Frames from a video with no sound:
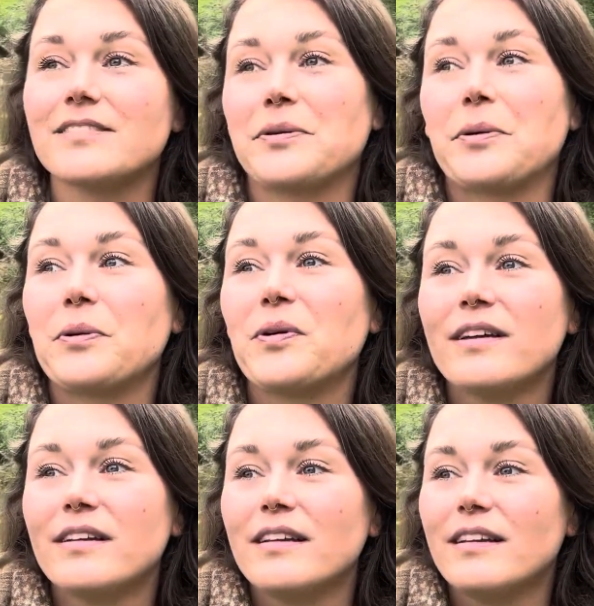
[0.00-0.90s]
So
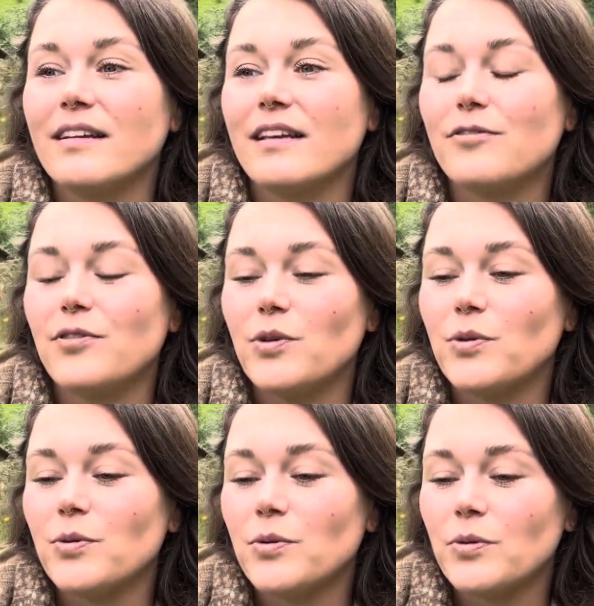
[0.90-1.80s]
if
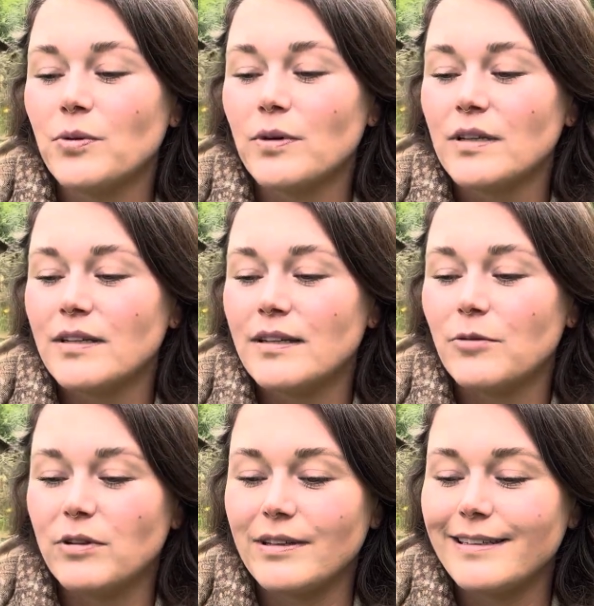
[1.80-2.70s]
you,
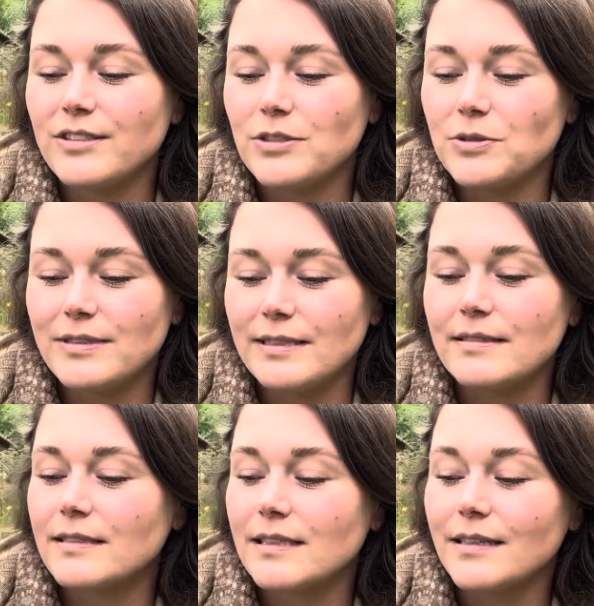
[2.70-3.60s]
with this new
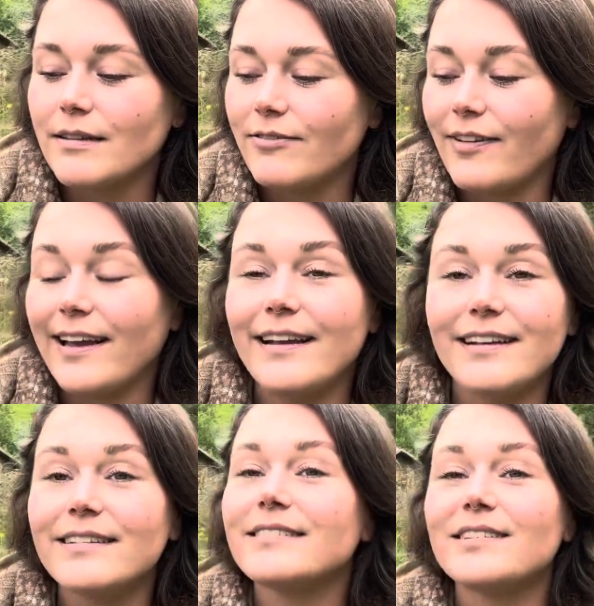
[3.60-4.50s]
season,
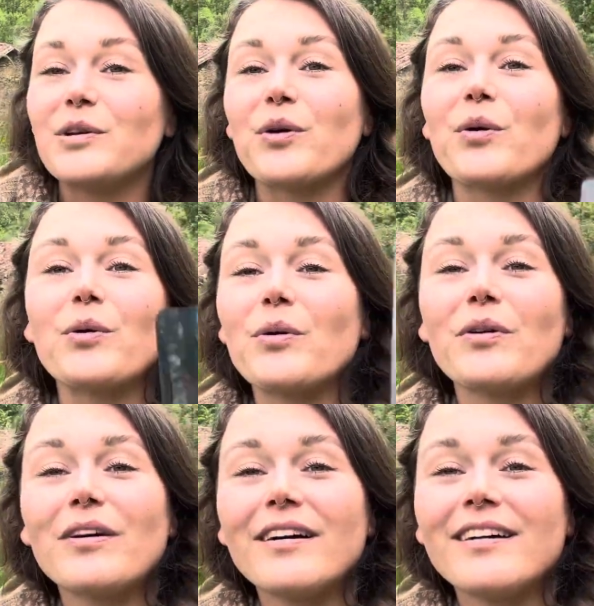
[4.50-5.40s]
phase, you know,
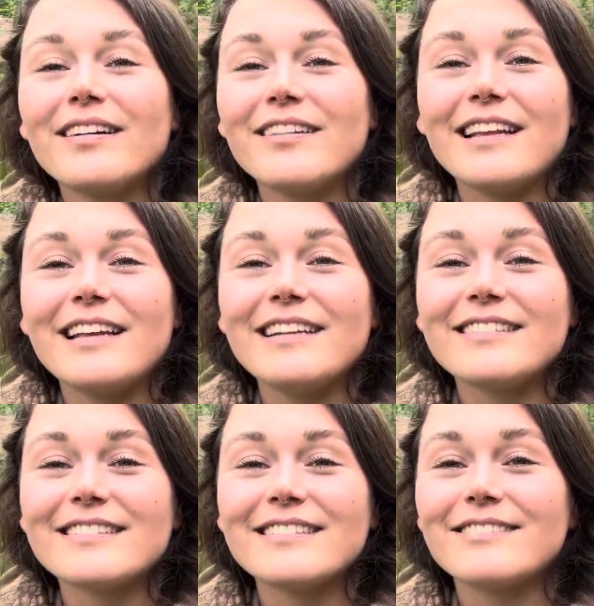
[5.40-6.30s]

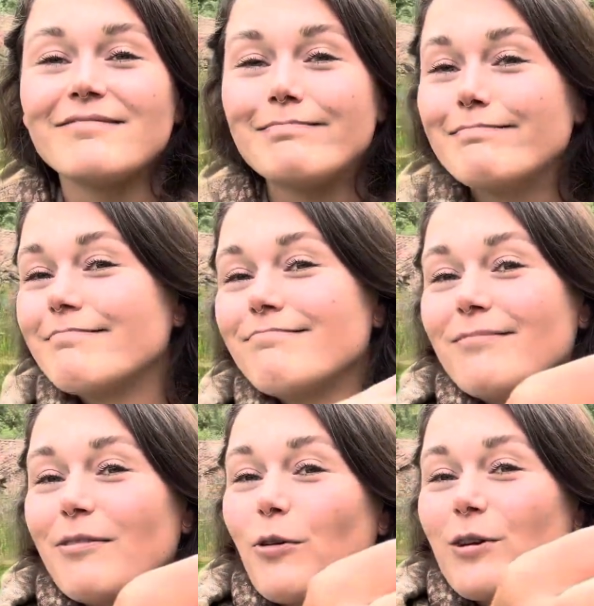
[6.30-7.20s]
these
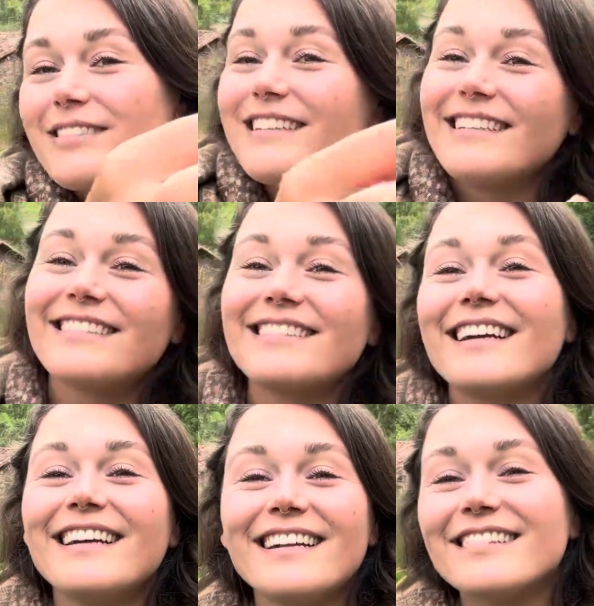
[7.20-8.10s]
forces
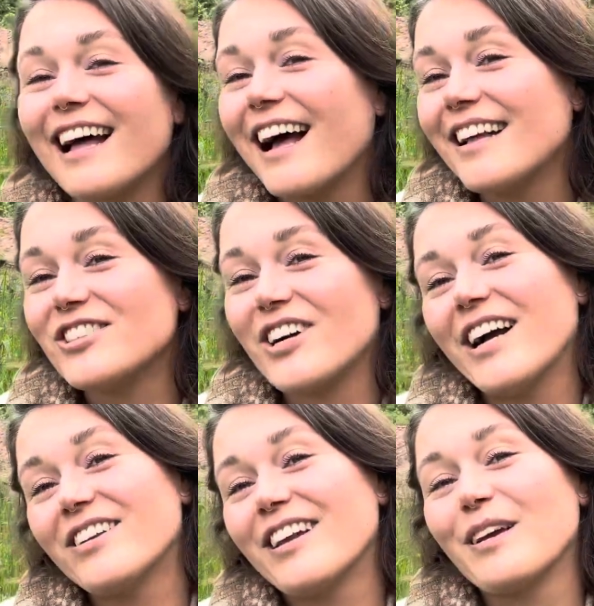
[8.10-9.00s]
that try
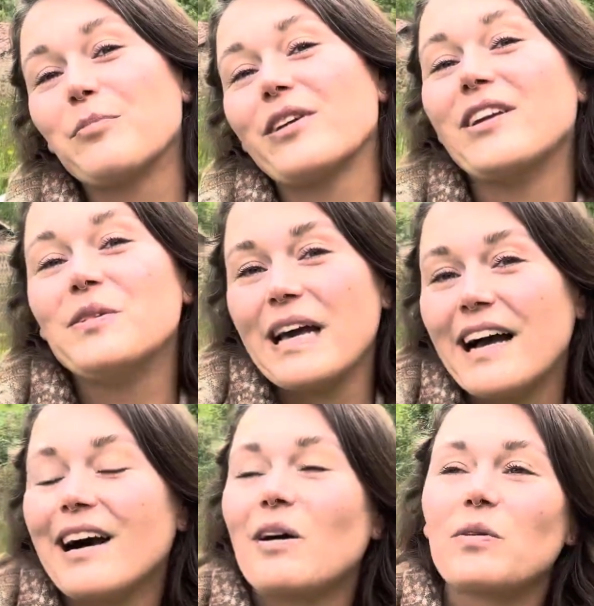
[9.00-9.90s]
to like bring you
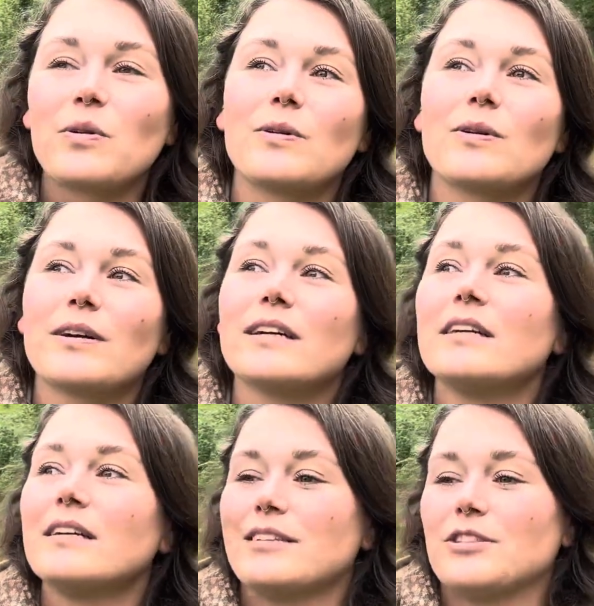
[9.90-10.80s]
down or
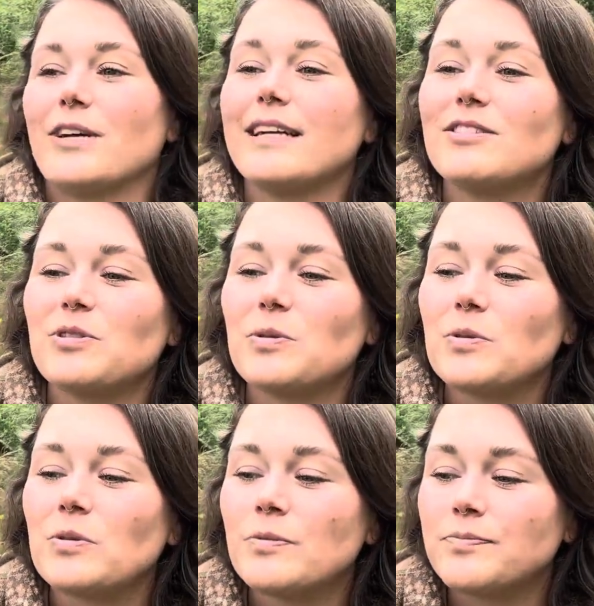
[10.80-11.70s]
try
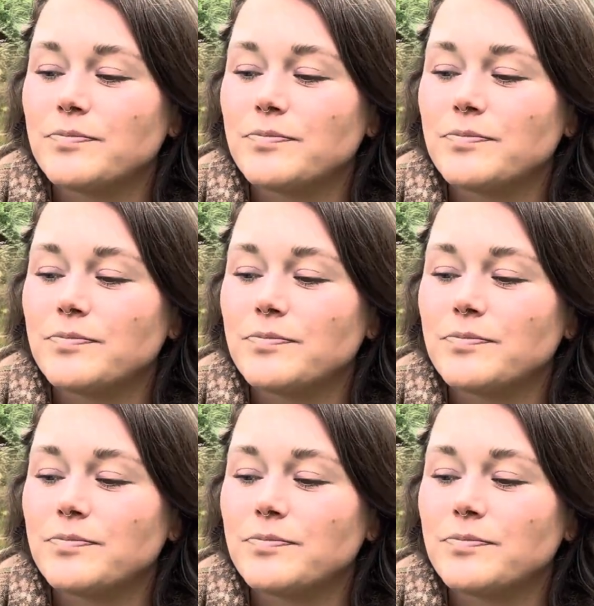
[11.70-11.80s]
to